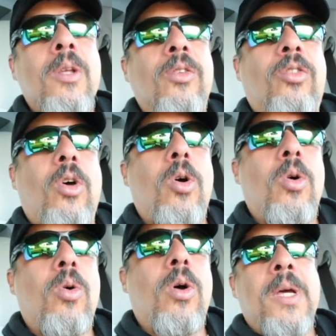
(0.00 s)

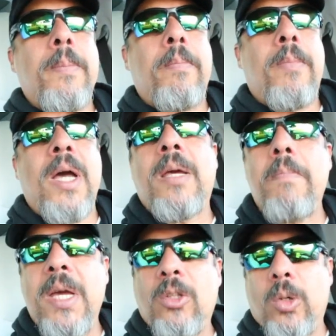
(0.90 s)
So back
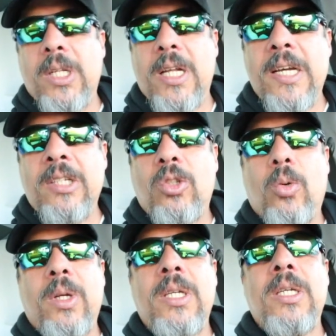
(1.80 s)
in May 29,
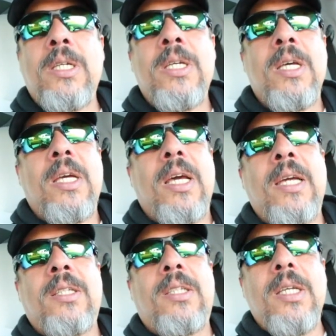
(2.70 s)

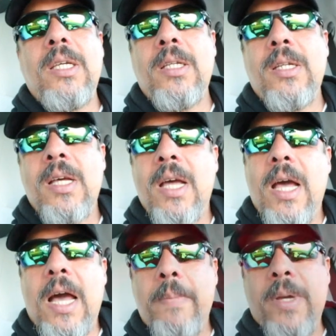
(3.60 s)
2018,
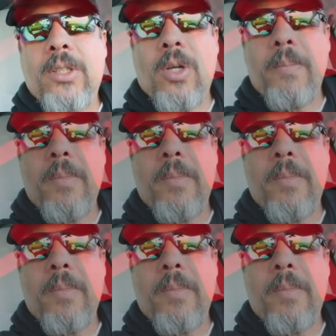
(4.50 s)
I picked up